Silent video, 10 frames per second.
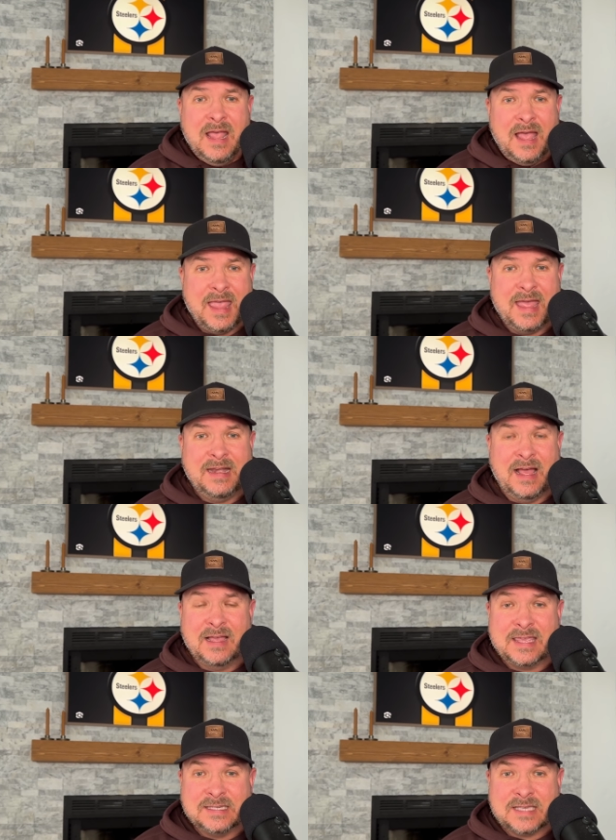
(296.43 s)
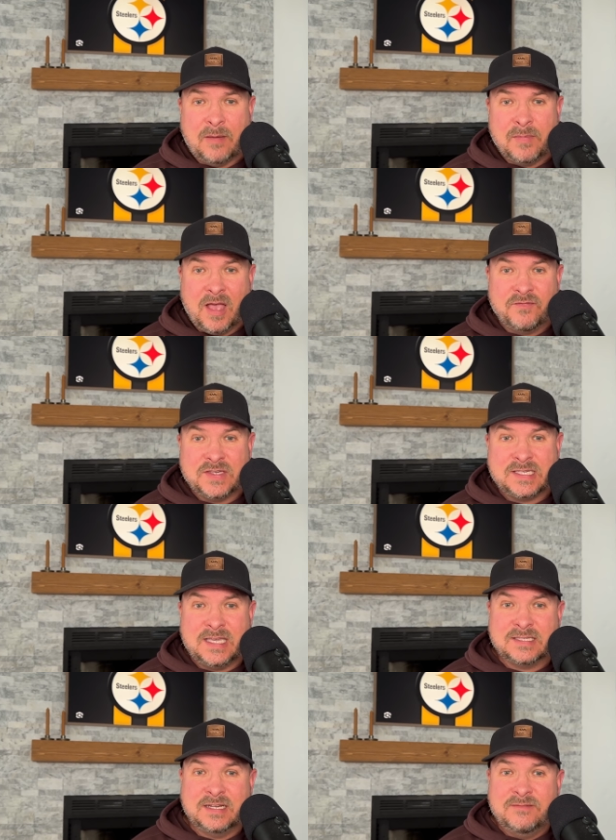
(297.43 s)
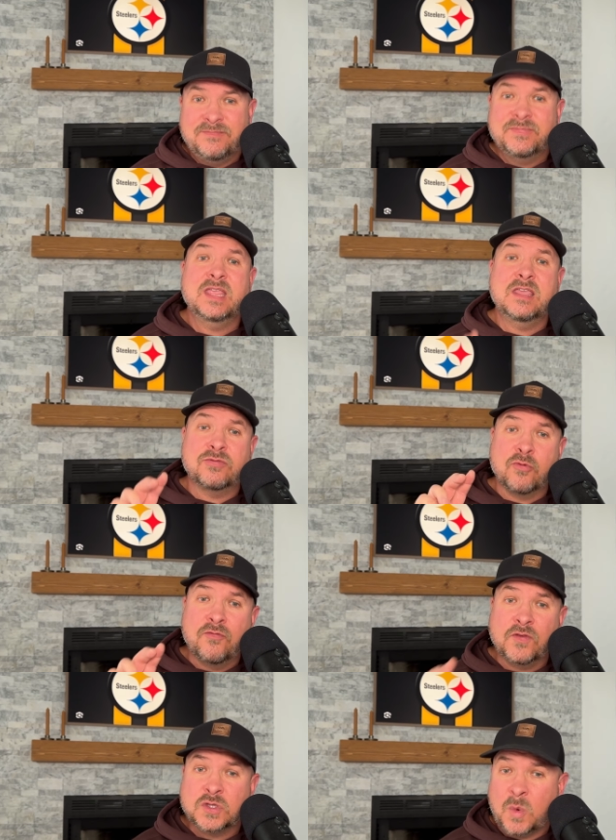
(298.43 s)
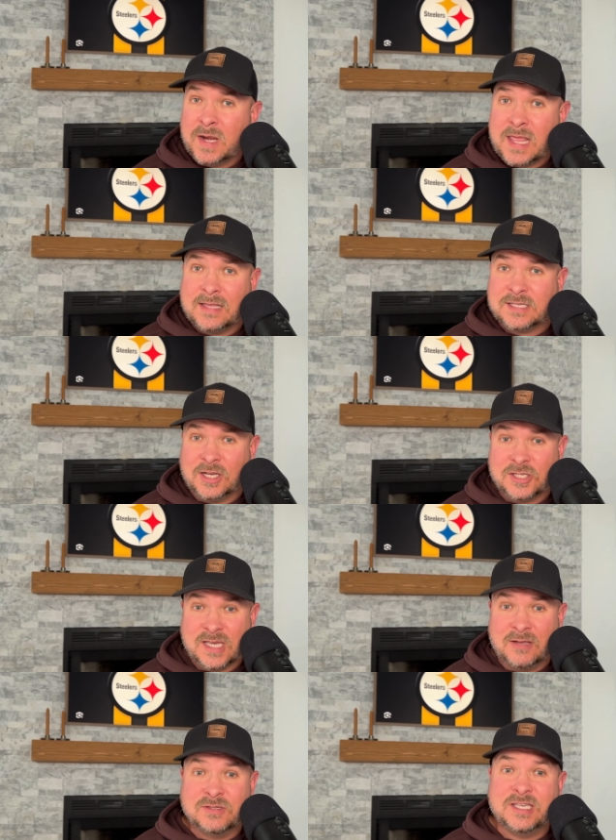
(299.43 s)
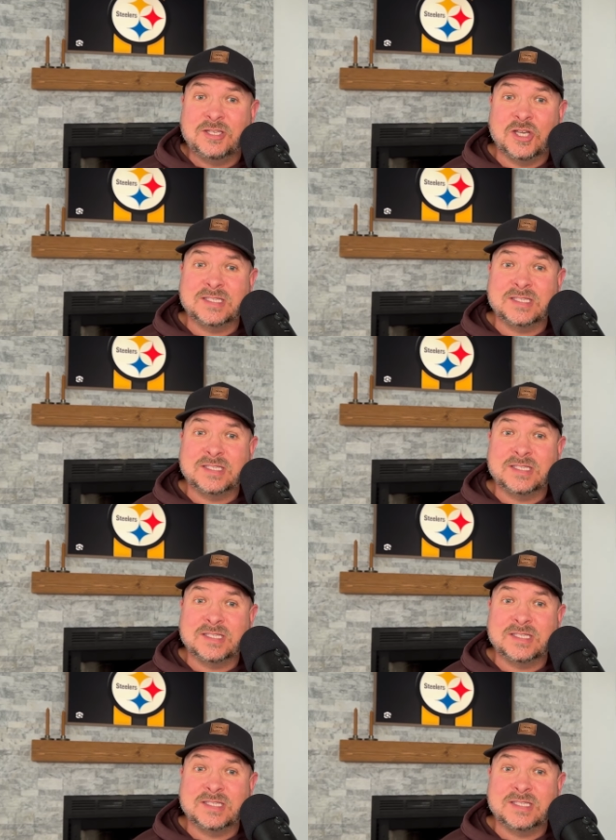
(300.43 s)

And he's coming off a season. He threw for 28 touchdowns to just